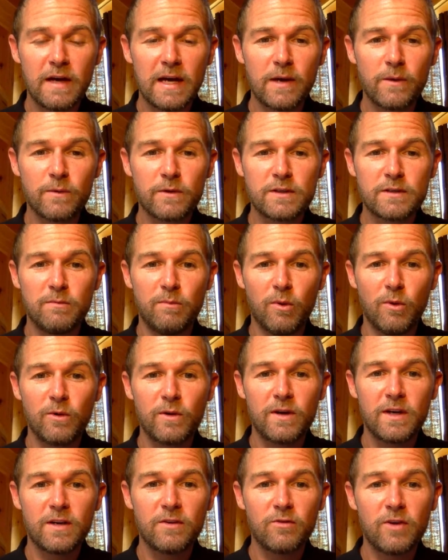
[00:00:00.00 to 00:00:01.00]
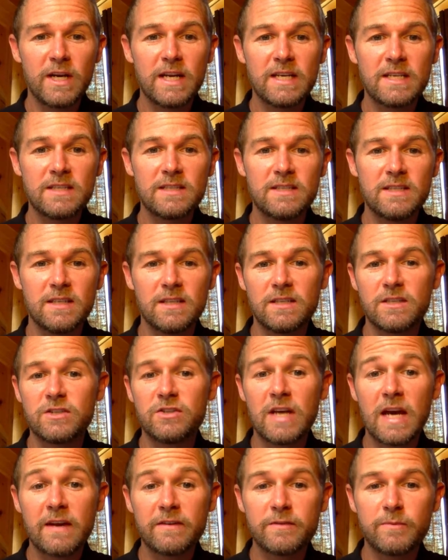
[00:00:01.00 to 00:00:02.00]
I was born and raised in
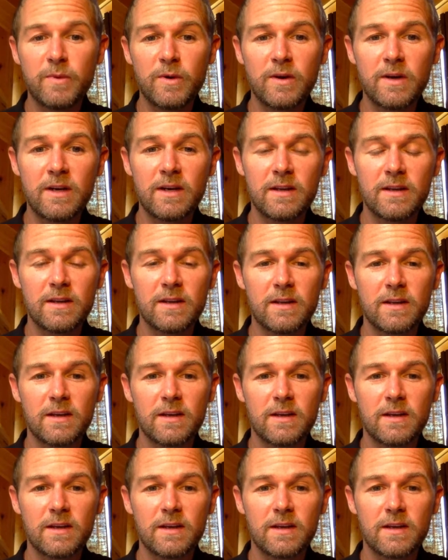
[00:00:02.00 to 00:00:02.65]
Shaftsbury,